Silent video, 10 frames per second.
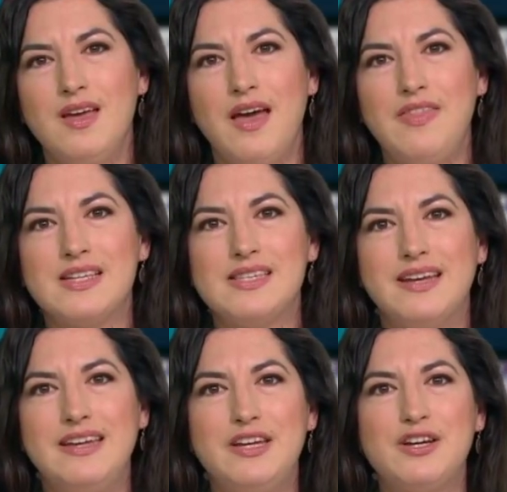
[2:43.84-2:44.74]
And that's
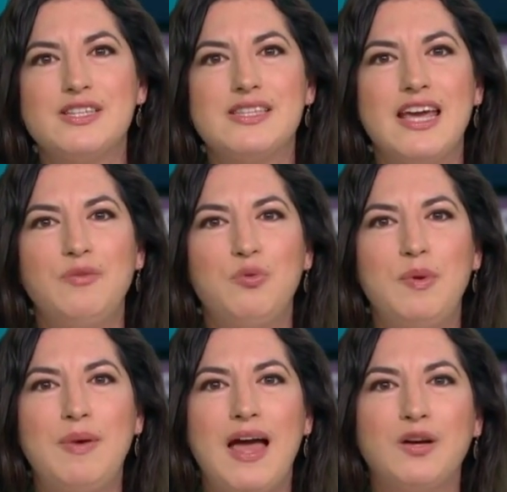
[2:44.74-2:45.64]
it. Nina Hossain will
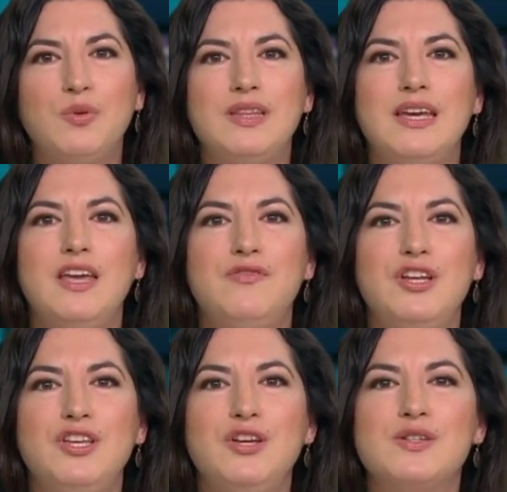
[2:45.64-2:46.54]
be back with the
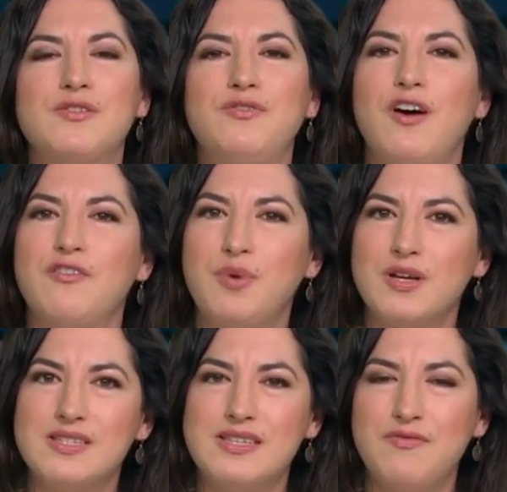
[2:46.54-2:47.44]
evening news at
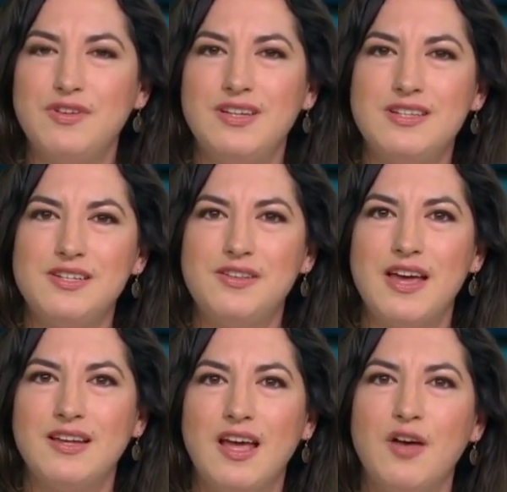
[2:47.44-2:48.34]
7:05. Until
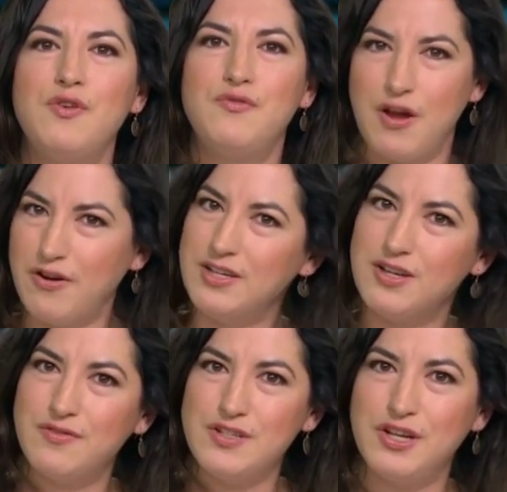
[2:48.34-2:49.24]
then, have a very good
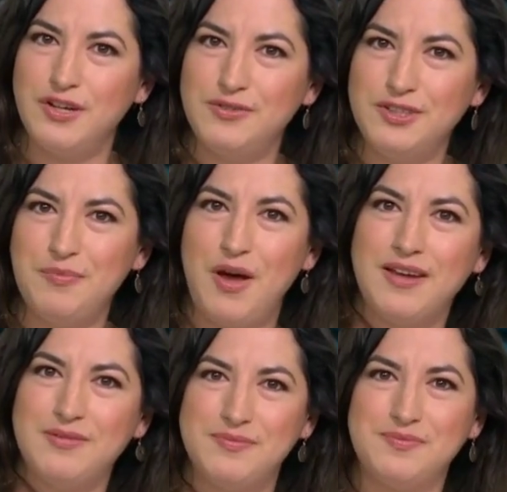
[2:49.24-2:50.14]
afternoon. Goodbye.